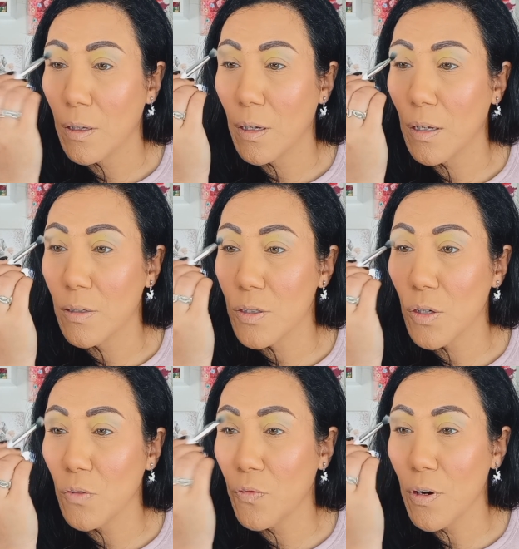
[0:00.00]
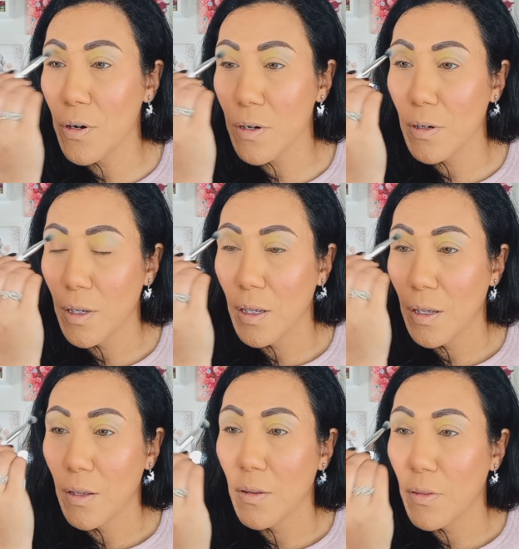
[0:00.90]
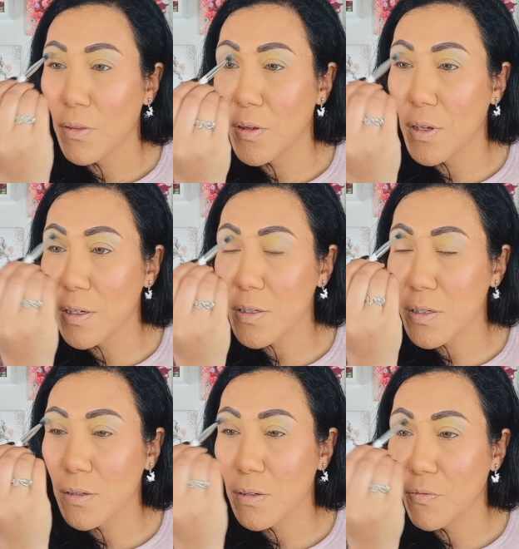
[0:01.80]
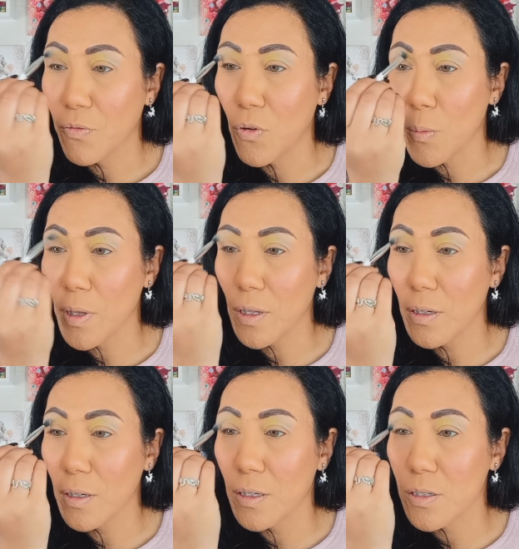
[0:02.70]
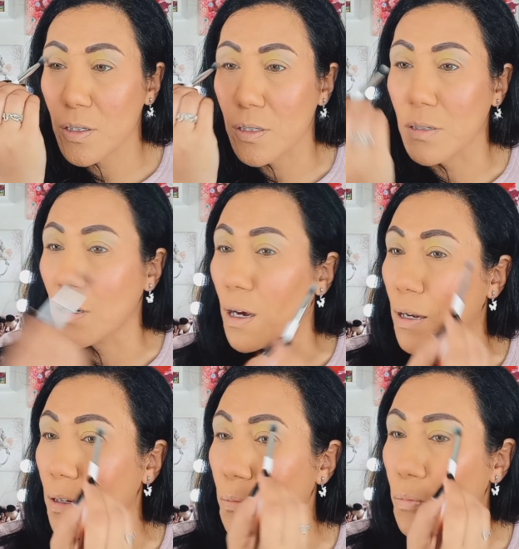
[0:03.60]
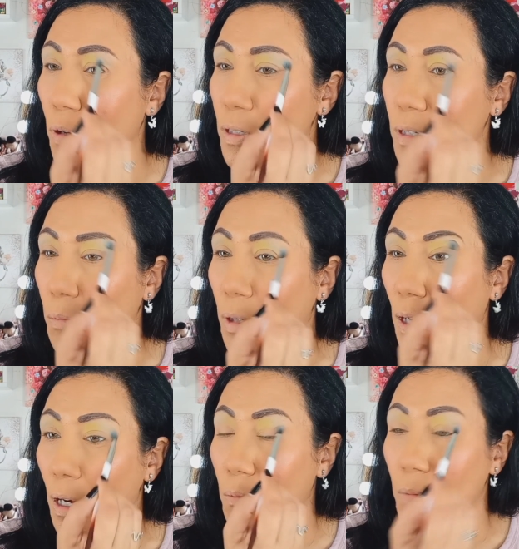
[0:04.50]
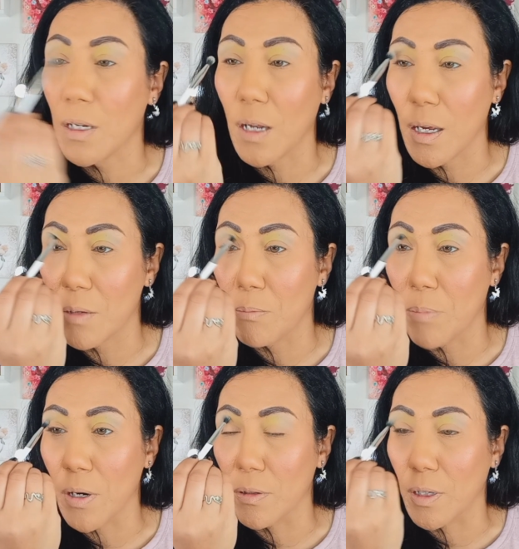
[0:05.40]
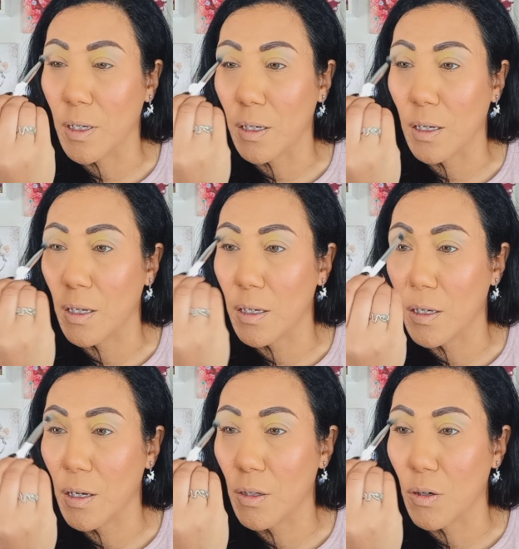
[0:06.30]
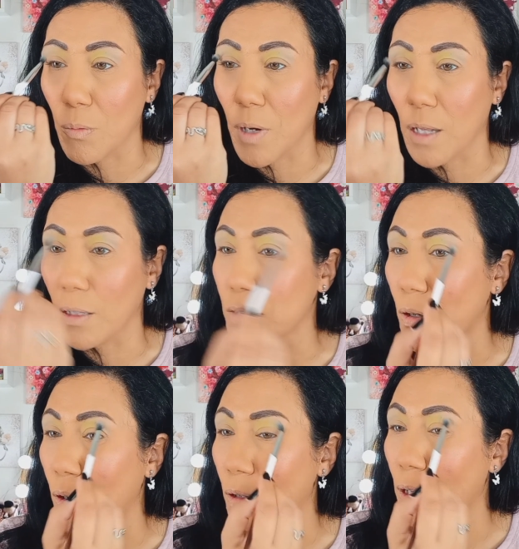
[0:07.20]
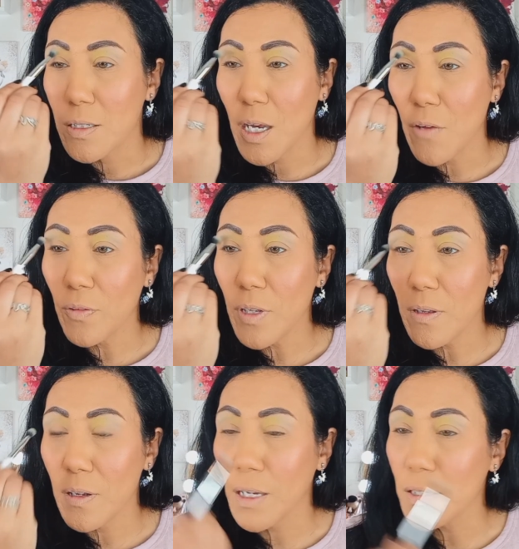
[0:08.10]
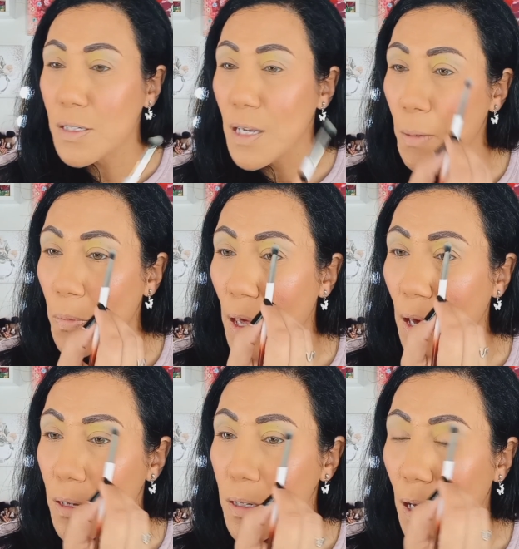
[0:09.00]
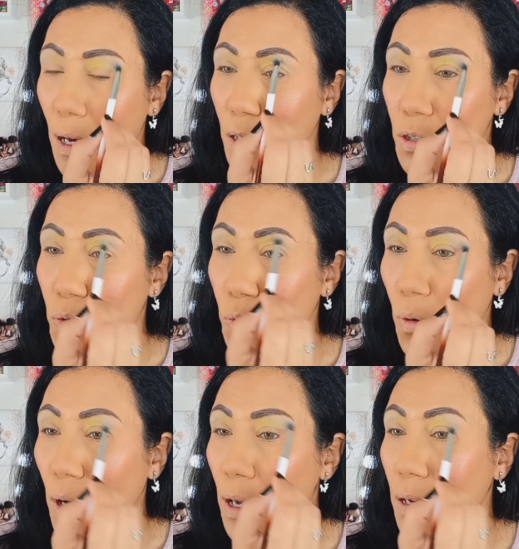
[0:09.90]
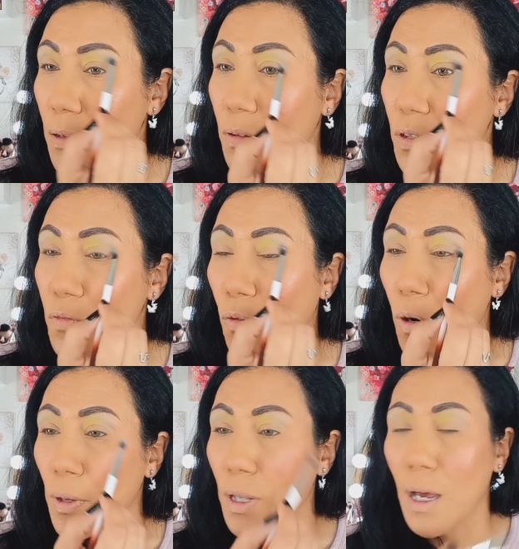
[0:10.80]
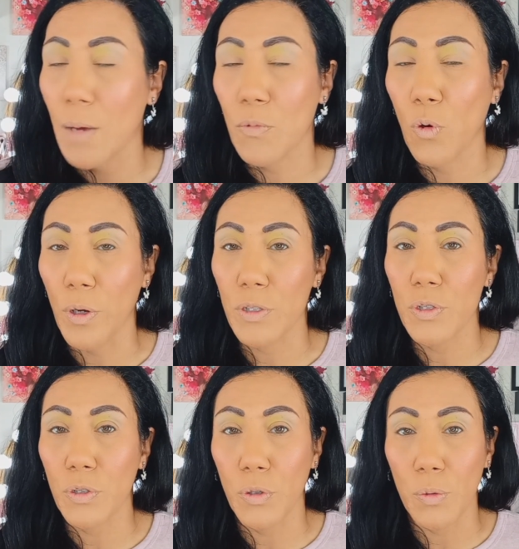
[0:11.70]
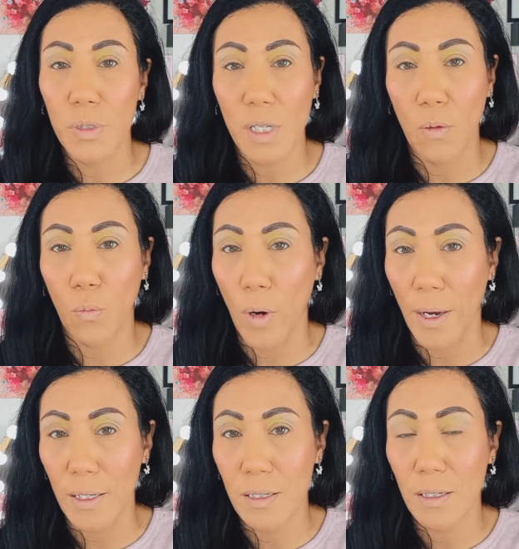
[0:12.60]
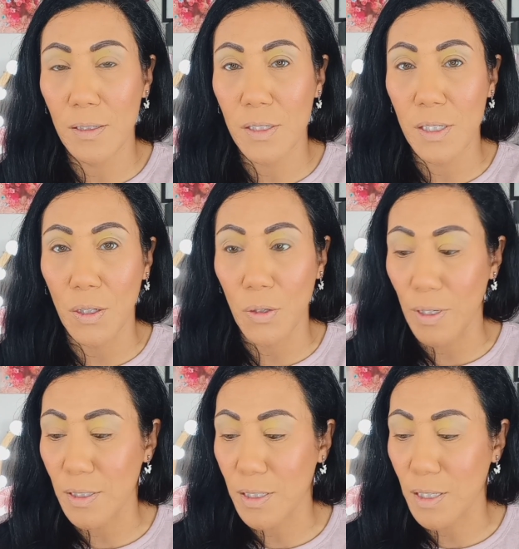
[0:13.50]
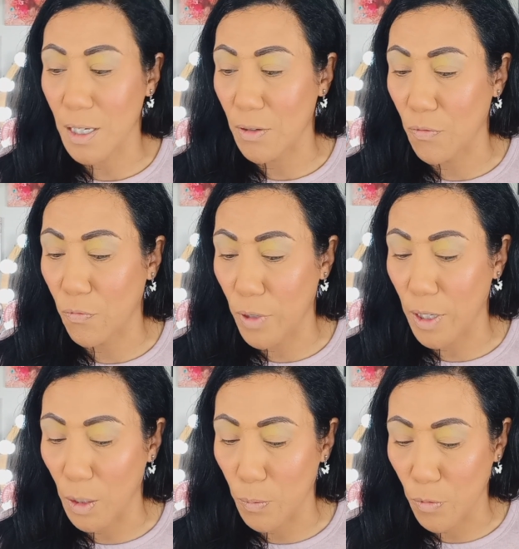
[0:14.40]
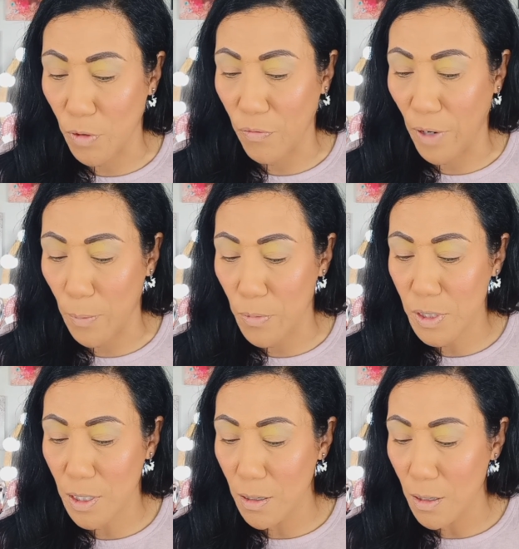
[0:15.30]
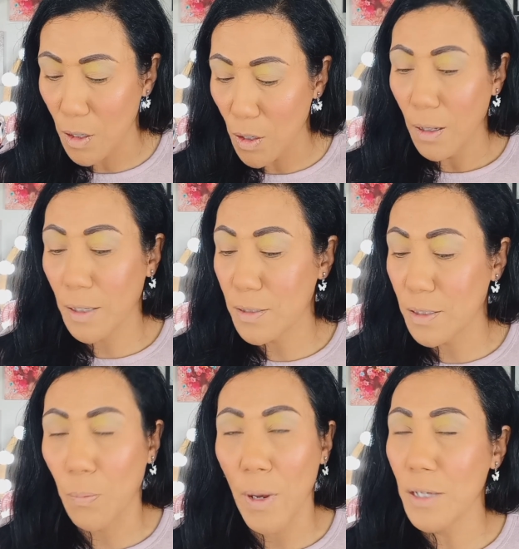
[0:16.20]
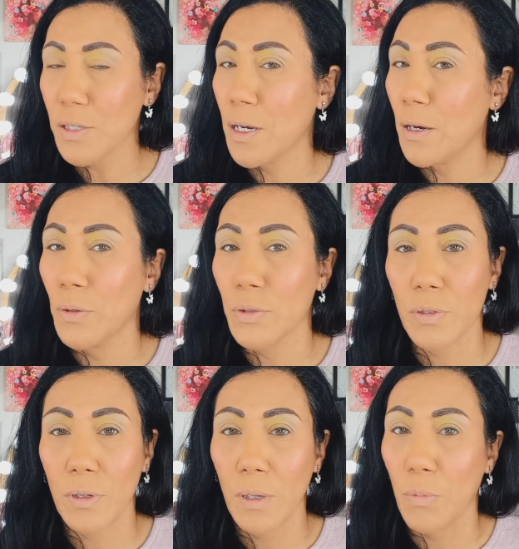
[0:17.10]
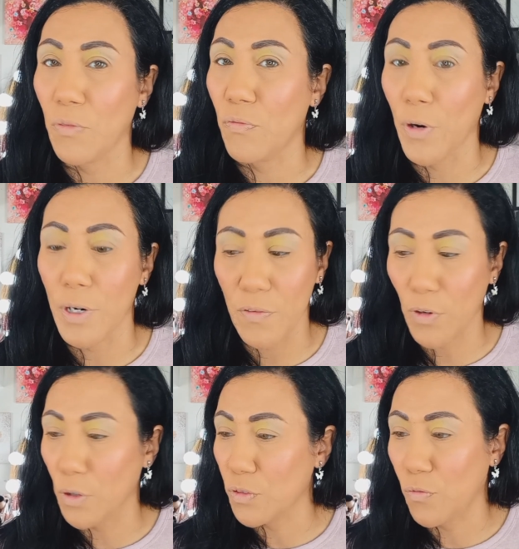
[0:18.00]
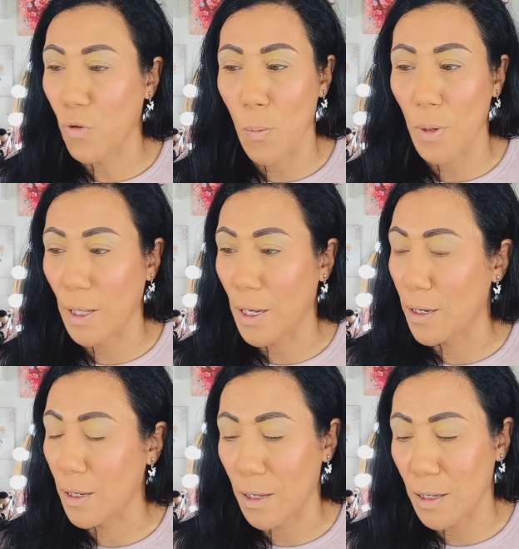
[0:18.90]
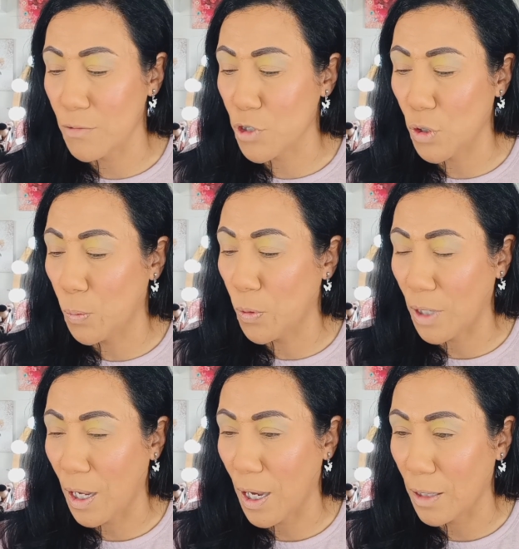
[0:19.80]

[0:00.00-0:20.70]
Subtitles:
Yeah, so far, this formula is just not impressing me. I mean, I am barely getting any color on my eyelids at all. Definitely the next time that I try this formula, I'm going to use that white concealer and see if we get a little more vibrancy. Like I said, pastels can be very difficult to formulate and show up on the